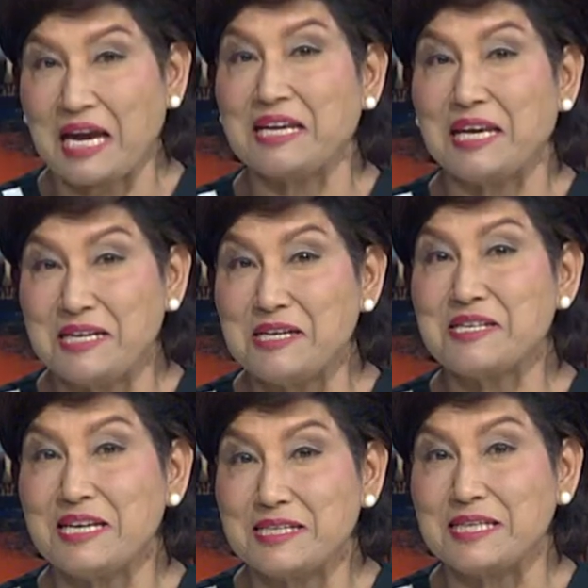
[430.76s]
and
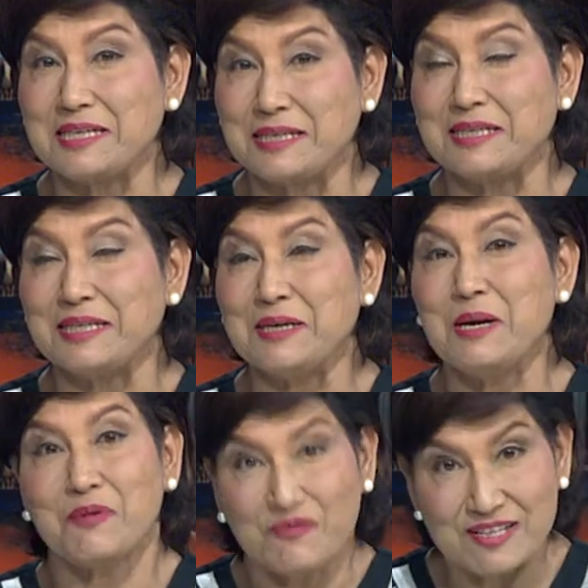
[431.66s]
energetic
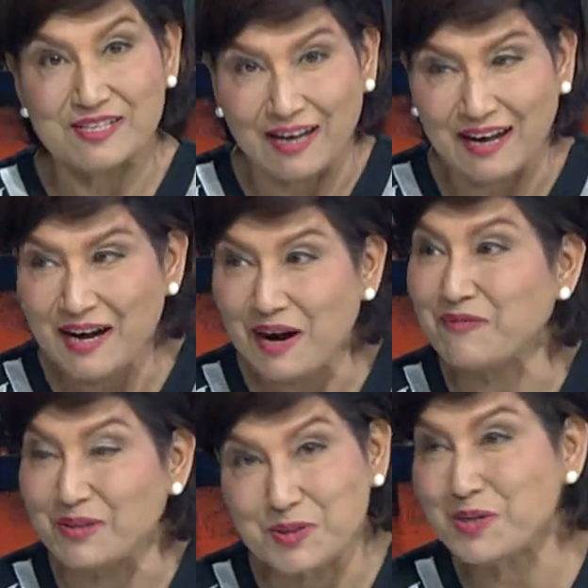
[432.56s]
professor of
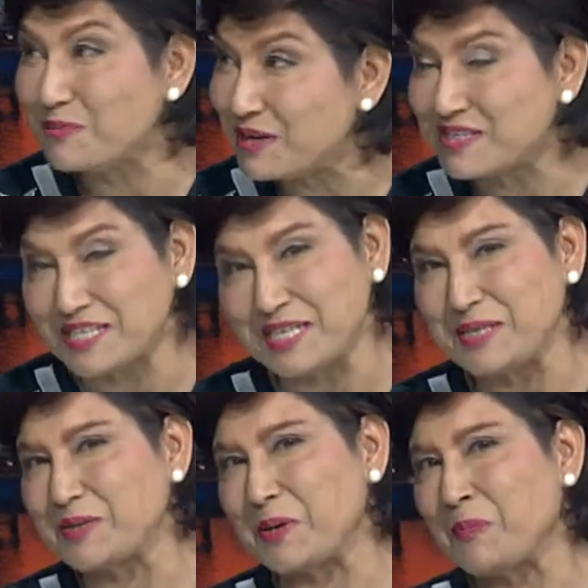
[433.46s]
a university.
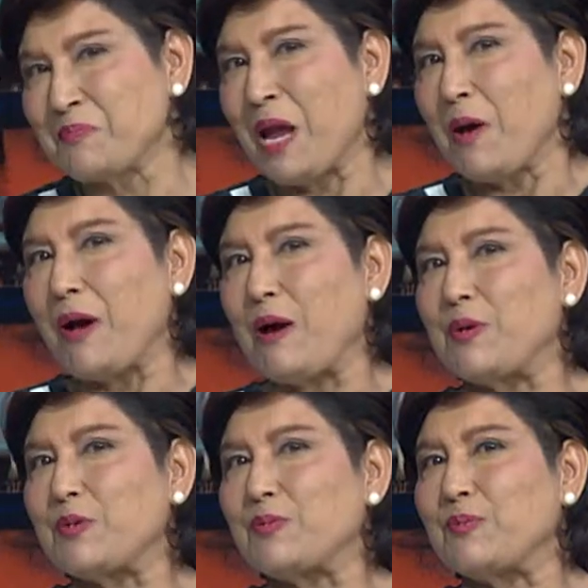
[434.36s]
So,
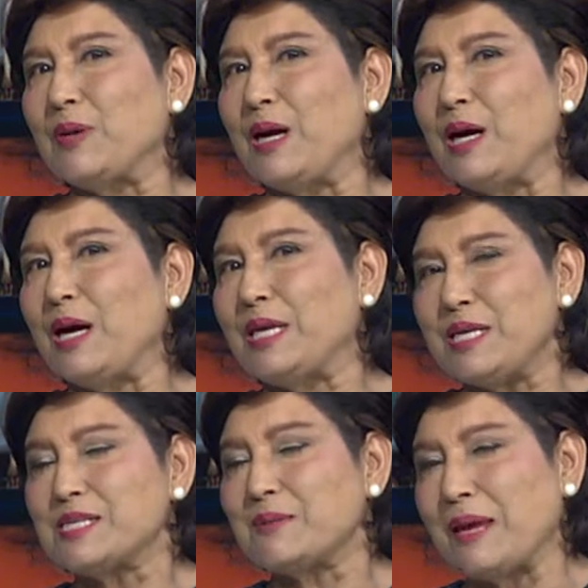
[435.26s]

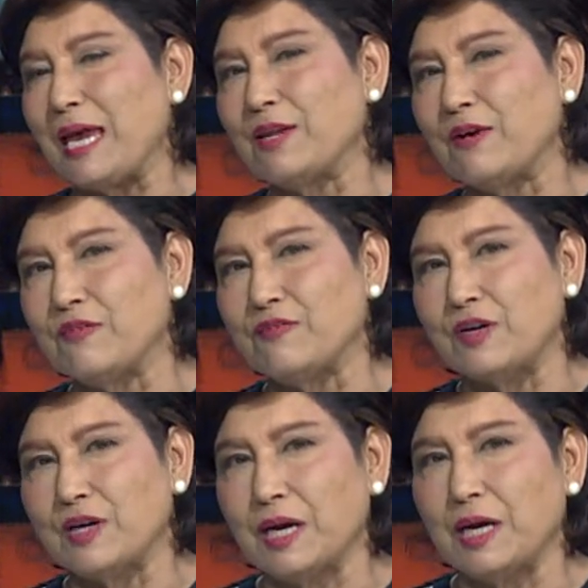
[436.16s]
he's a man of
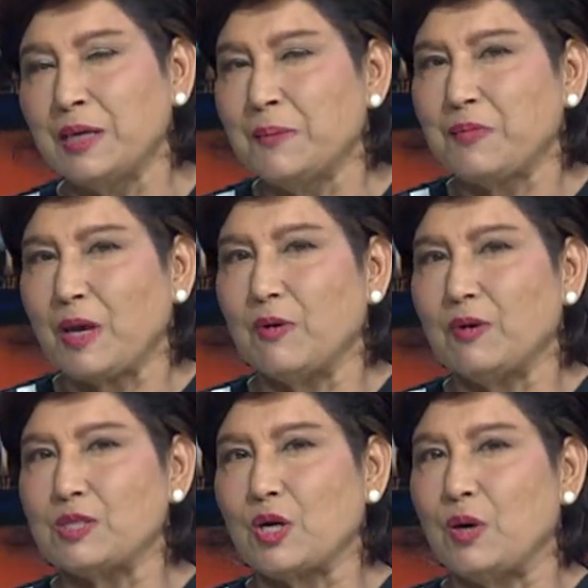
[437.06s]

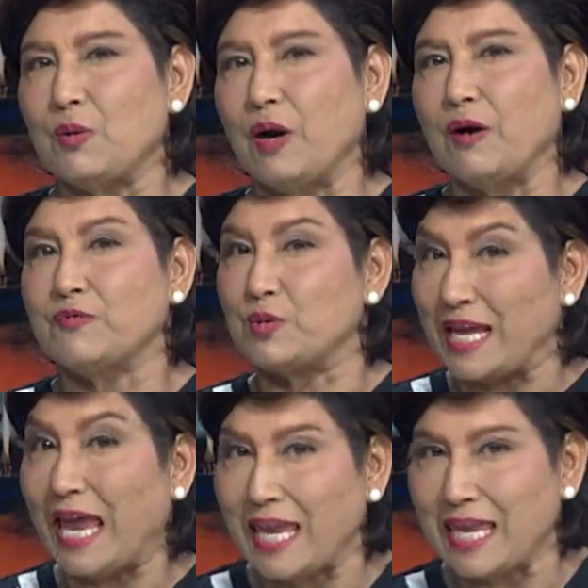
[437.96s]
of
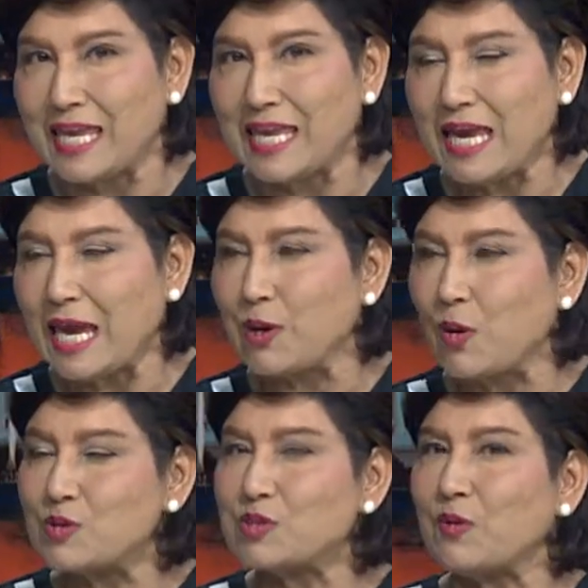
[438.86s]
today, and
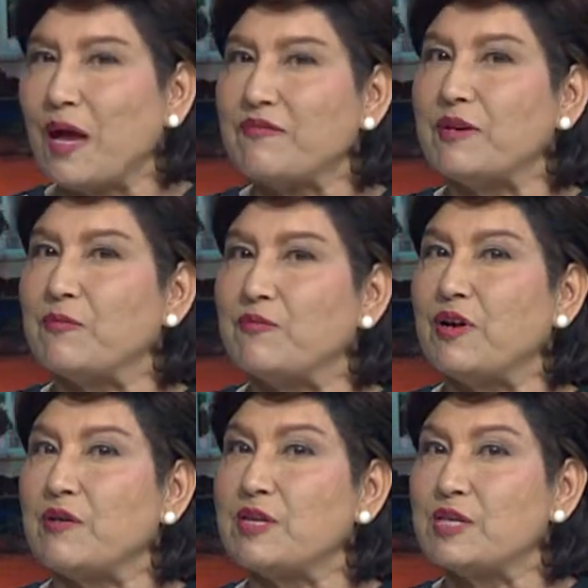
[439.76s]
also have a
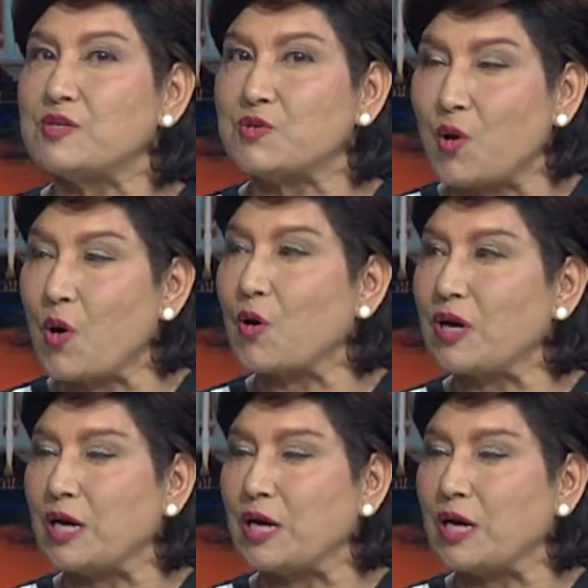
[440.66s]
very strong